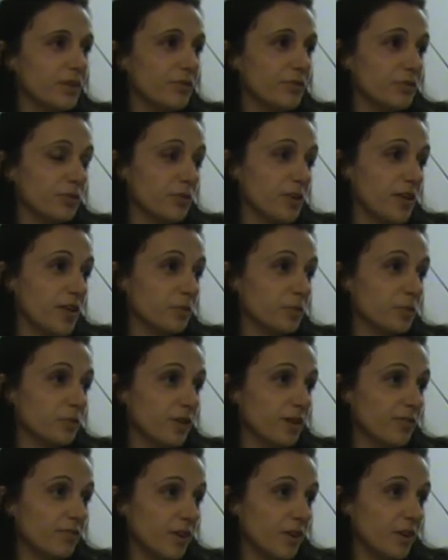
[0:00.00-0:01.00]
If you're an animal
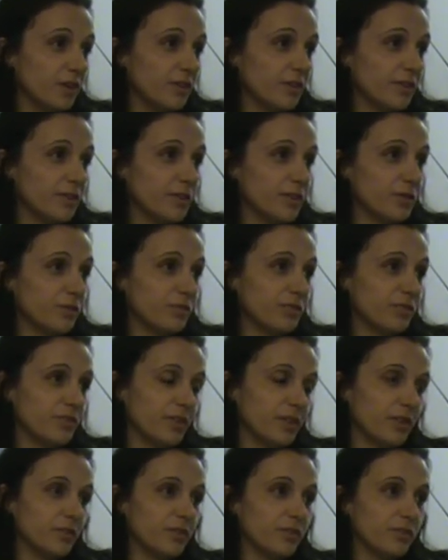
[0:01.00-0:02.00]
lover, then
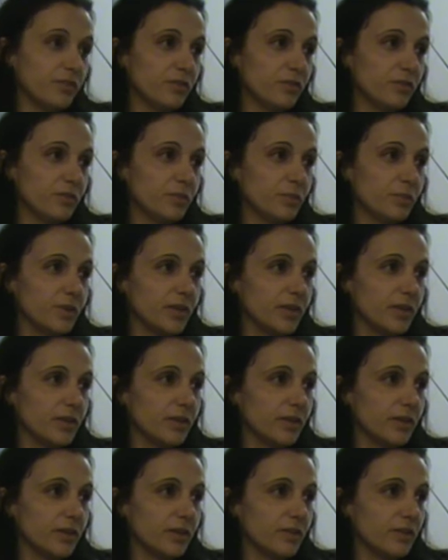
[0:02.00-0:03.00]
obviously those issues will be
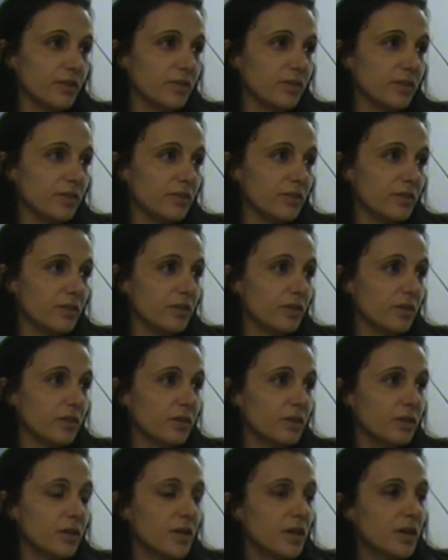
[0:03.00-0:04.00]
a concern to
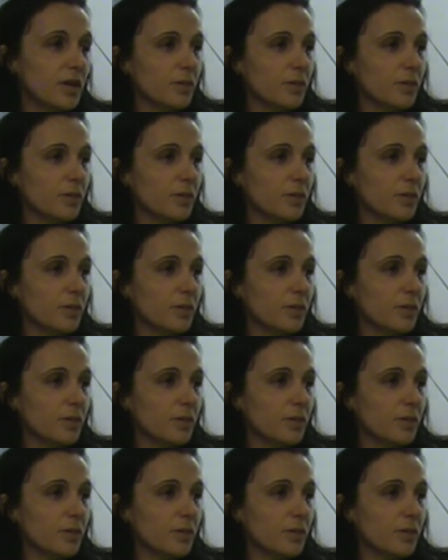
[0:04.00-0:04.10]
you.